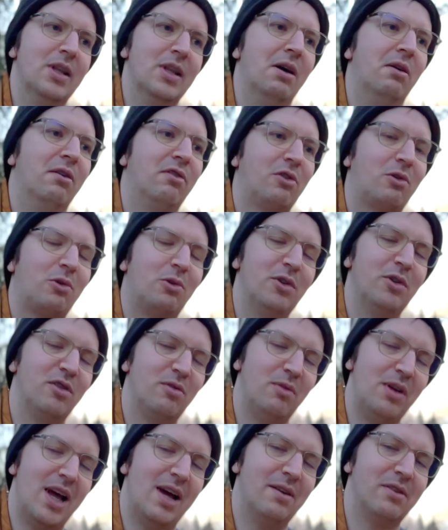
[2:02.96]
Now, of course,
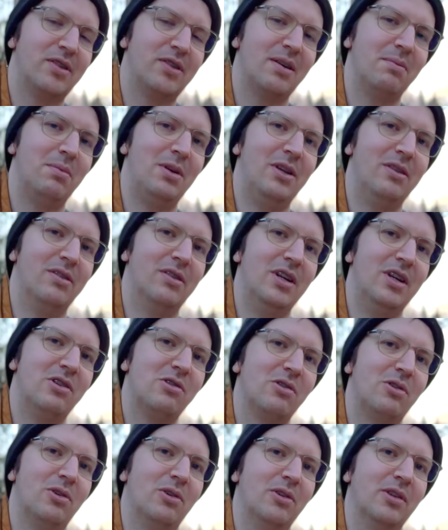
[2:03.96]
we have
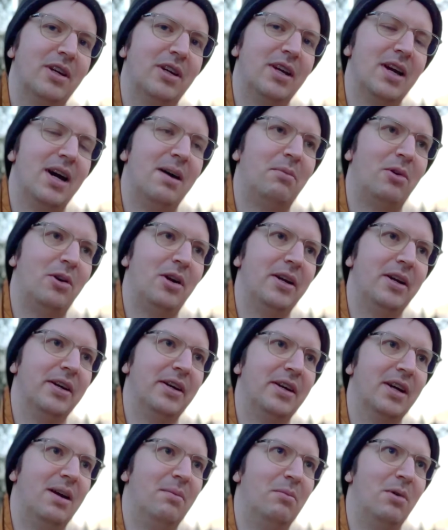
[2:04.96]
stabilization on the camera. The
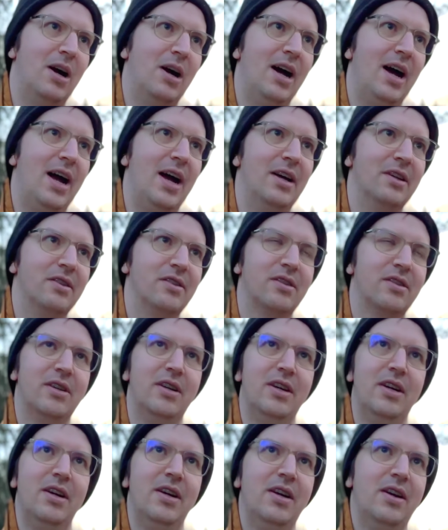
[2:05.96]
camera has,
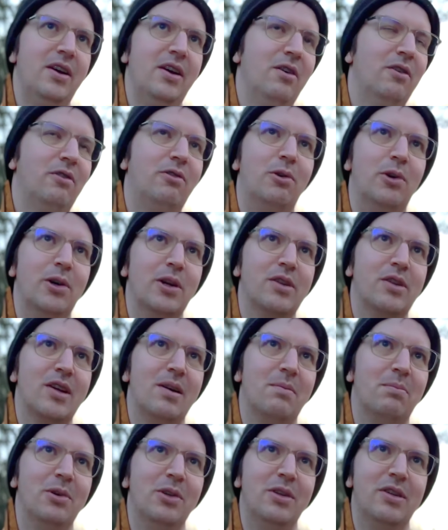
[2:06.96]
for
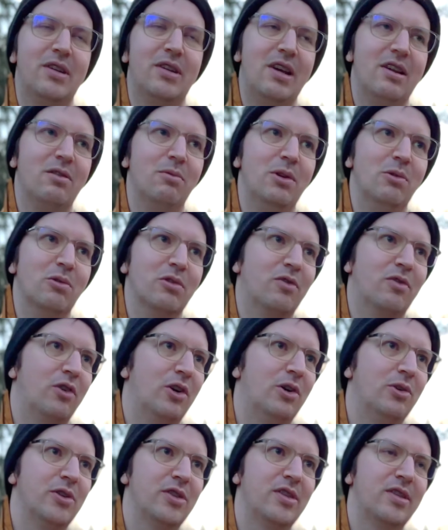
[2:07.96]
example, in this case, we use
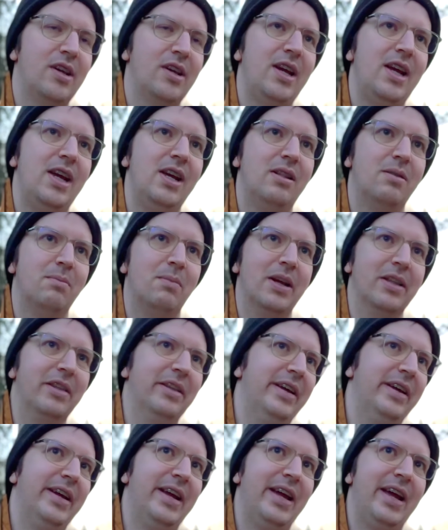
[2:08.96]
FlowState, but
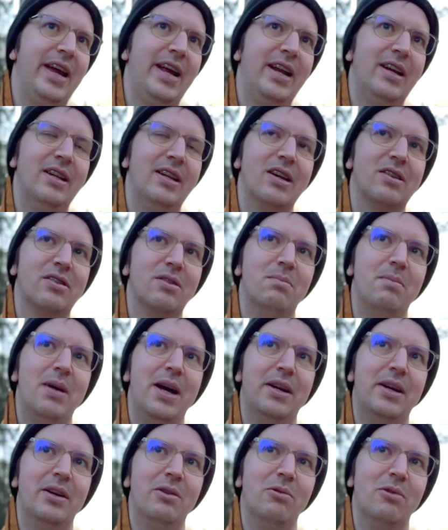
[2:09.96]
doesn't
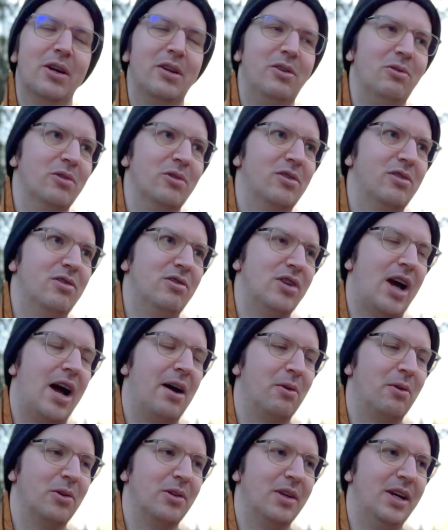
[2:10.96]
matter. You can use
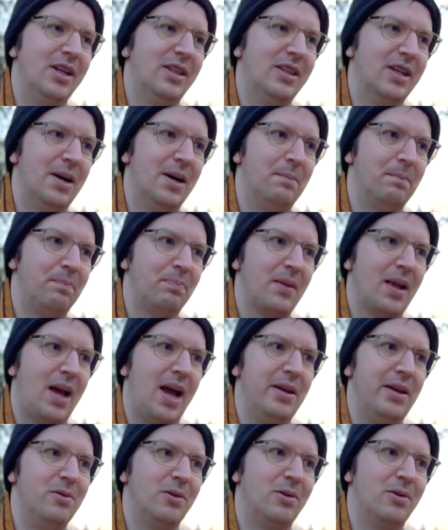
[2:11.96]
gyro data
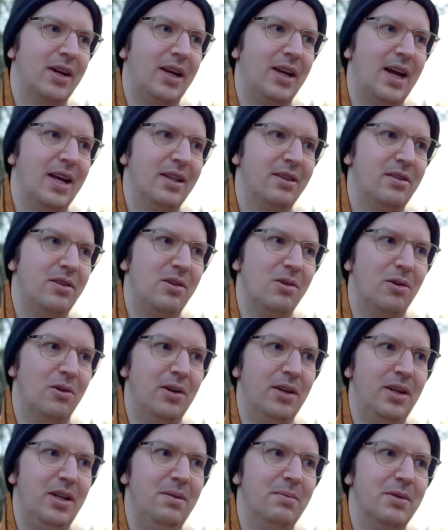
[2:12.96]
and you can get your
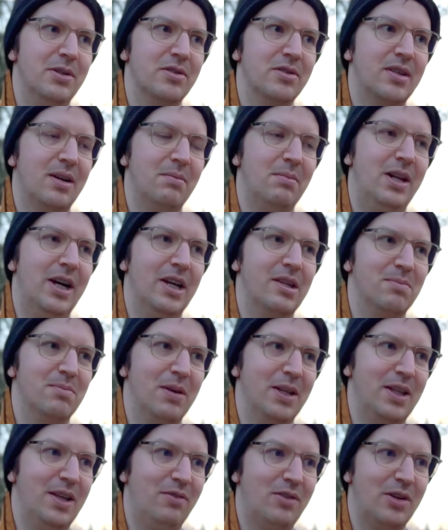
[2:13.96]
image stabilized.
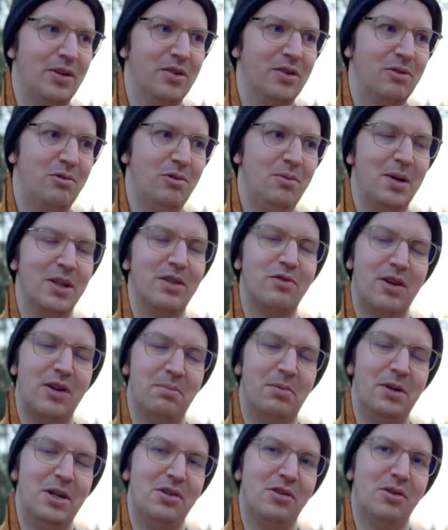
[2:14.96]
But if there's too much
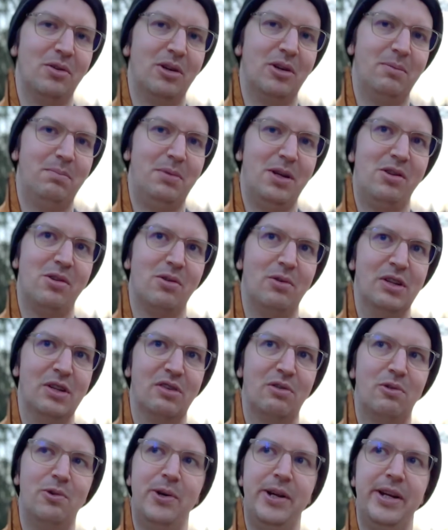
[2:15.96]
vibration, the picture
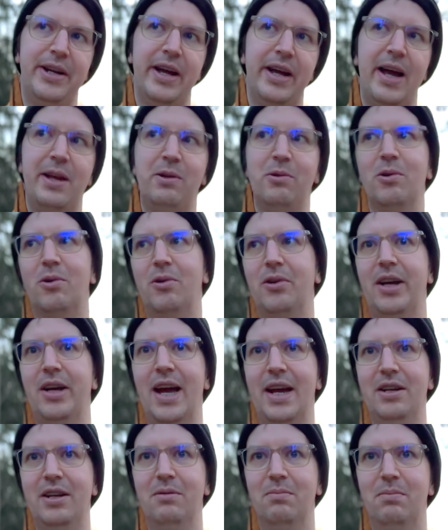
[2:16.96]
is ruined and you don't
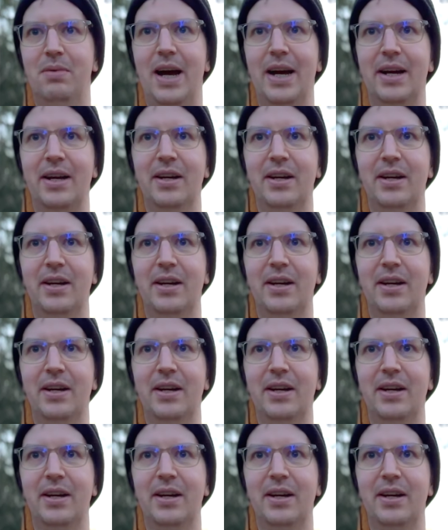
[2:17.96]
get it back.